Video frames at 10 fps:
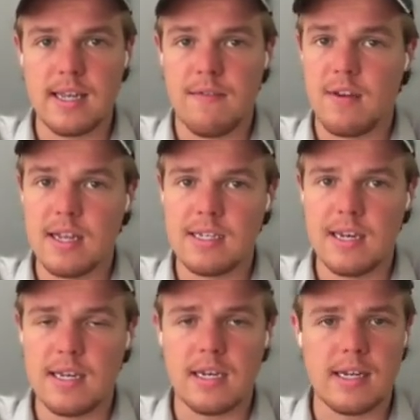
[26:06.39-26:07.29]
If it
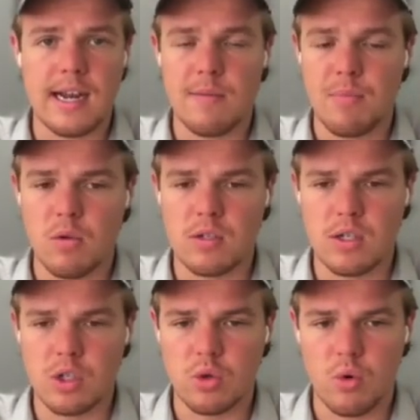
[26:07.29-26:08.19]
isn't, it's not going to post as
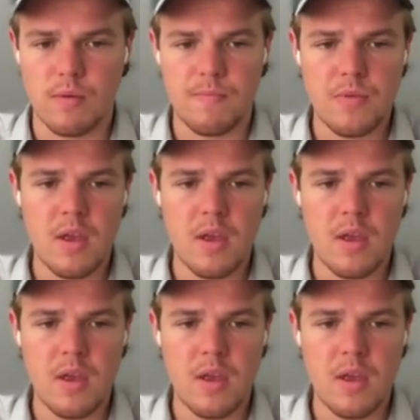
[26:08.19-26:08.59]
a short.